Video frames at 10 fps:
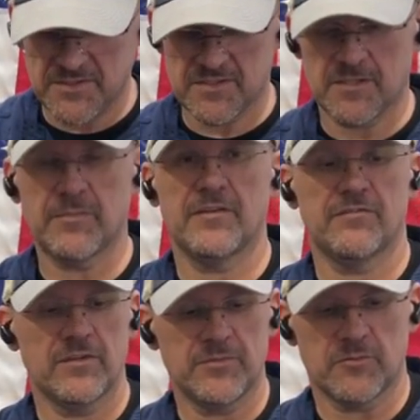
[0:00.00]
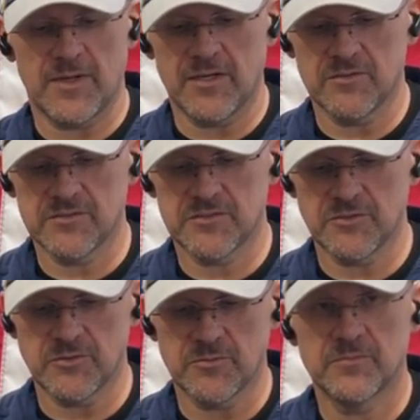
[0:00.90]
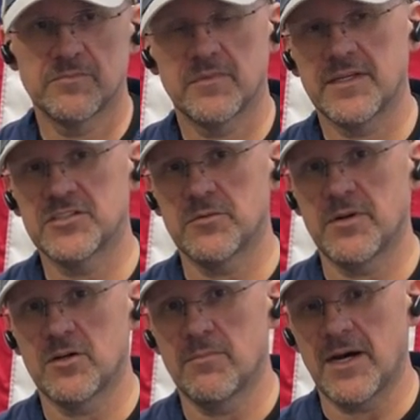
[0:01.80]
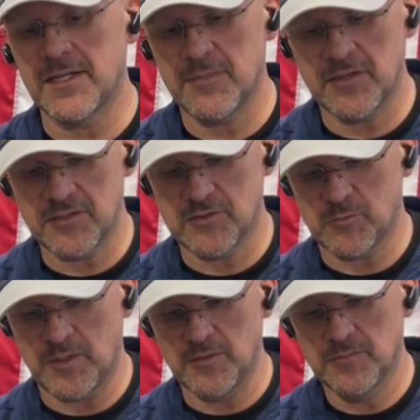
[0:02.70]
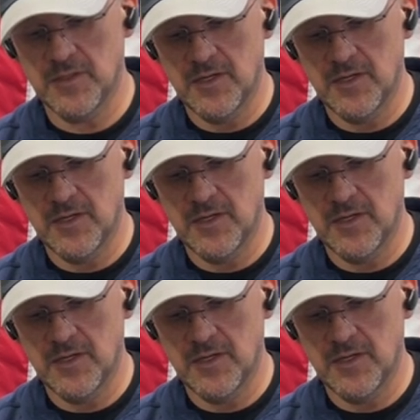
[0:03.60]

pieces can be flipped around to get you a better body mount as well.